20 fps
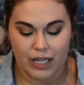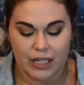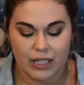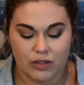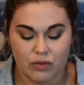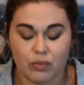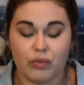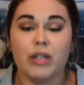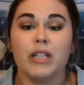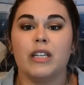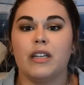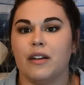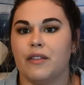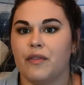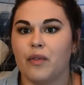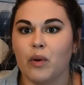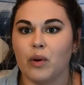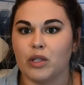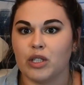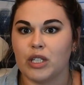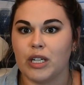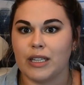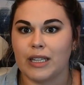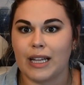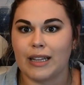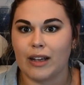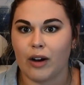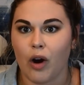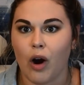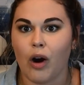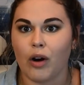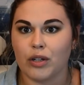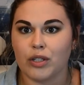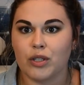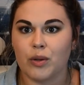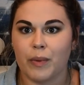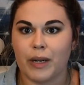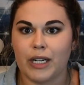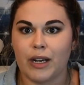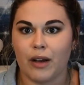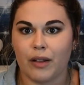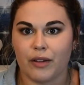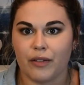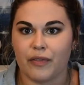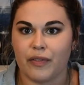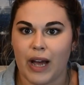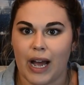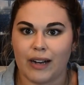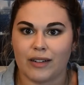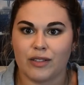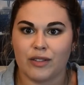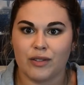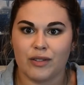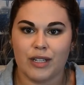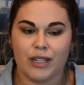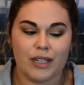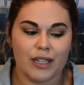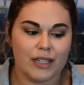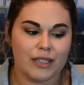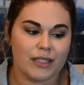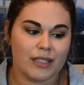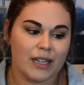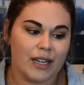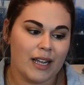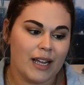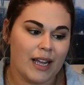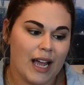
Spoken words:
and it's really unfortunate that there are so many other factors in this.